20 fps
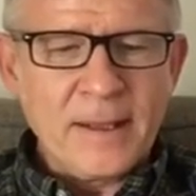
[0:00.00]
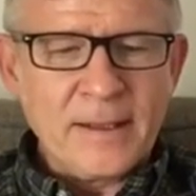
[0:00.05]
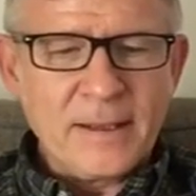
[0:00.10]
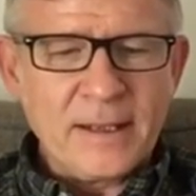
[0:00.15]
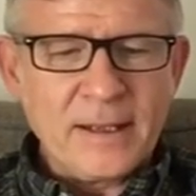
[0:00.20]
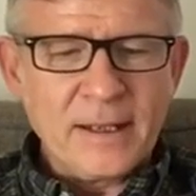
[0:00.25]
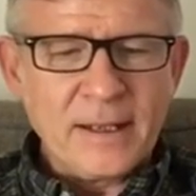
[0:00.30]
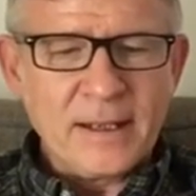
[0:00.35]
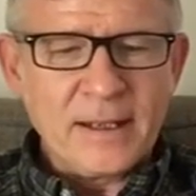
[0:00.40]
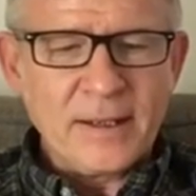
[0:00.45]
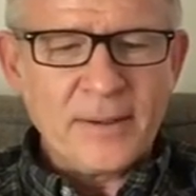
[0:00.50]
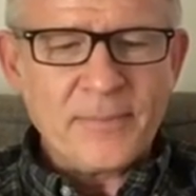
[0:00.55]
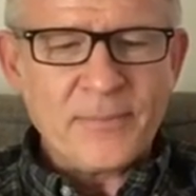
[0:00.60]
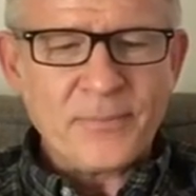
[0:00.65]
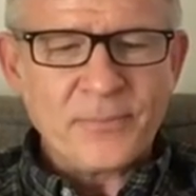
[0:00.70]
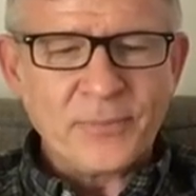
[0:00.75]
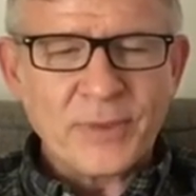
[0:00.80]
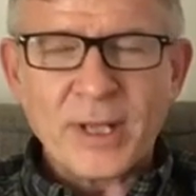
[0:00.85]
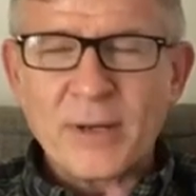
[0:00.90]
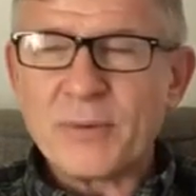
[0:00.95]

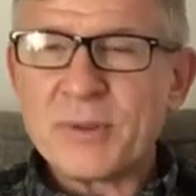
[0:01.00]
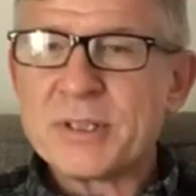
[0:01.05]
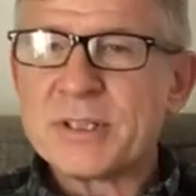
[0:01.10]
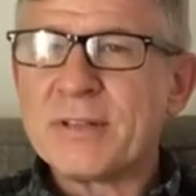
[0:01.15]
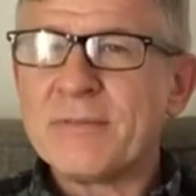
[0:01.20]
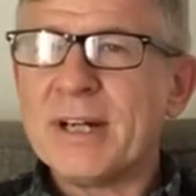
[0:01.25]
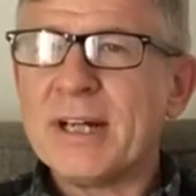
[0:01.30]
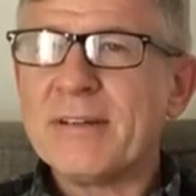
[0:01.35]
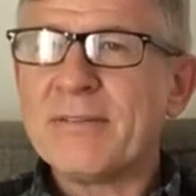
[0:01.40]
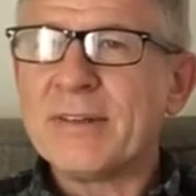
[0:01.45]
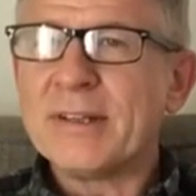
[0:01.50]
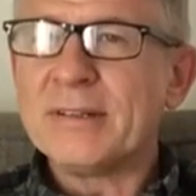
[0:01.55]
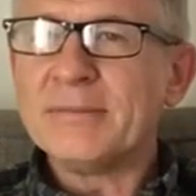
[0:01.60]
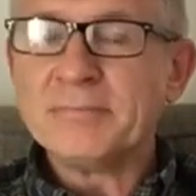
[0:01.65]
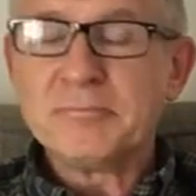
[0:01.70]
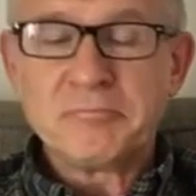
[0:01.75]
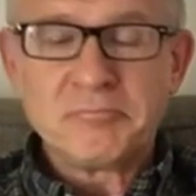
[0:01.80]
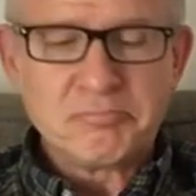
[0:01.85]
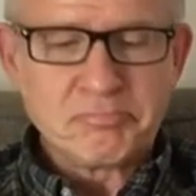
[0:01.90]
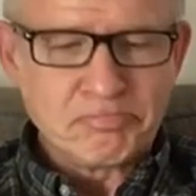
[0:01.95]
they would survive that.
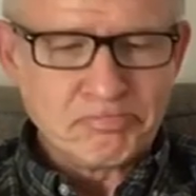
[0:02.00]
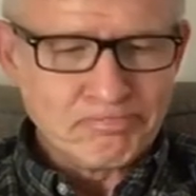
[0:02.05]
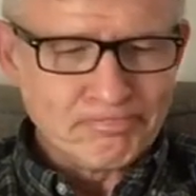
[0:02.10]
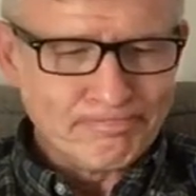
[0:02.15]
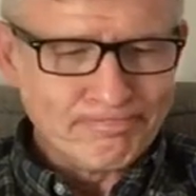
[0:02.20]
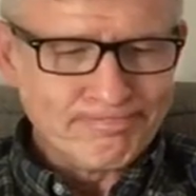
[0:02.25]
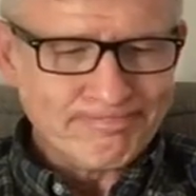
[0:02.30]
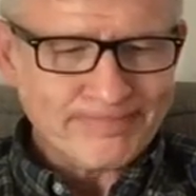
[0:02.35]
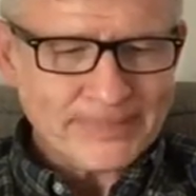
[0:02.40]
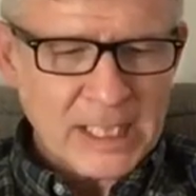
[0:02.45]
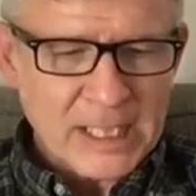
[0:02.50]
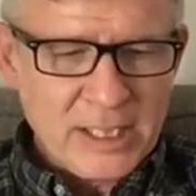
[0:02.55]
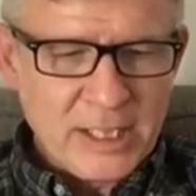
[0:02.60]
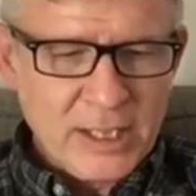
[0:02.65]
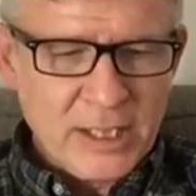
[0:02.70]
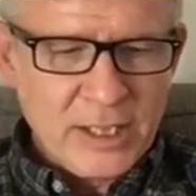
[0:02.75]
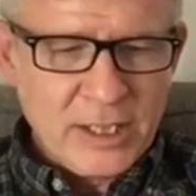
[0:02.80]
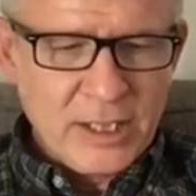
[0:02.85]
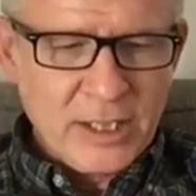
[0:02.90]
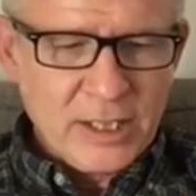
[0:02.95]

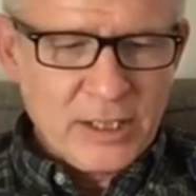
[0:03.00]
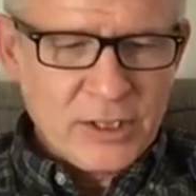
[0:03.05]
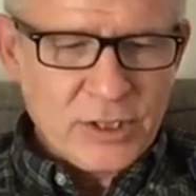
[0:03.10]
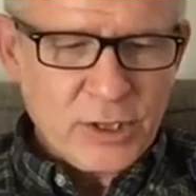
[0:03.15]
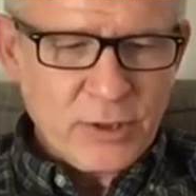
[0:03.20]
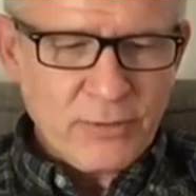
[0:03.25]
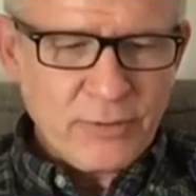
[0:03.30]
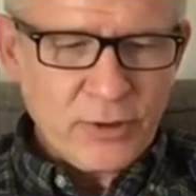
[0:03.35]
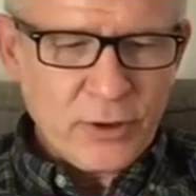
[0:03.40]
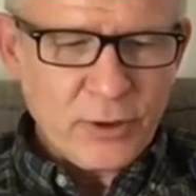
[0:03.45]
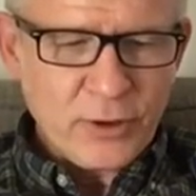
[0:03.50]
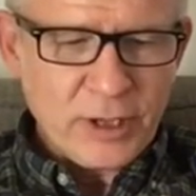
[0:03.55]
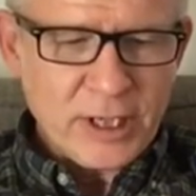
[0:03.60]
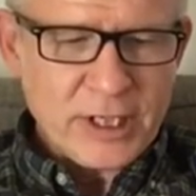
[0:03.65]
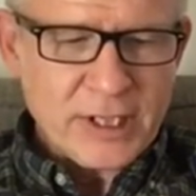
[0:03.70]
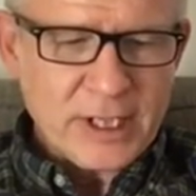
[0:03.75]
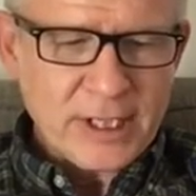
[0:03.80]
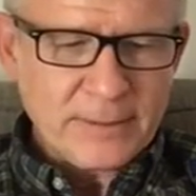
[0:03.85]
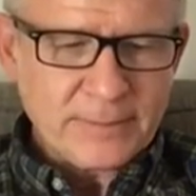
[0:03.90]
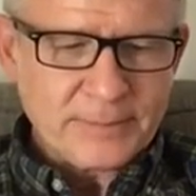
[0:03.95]
Tough cookies.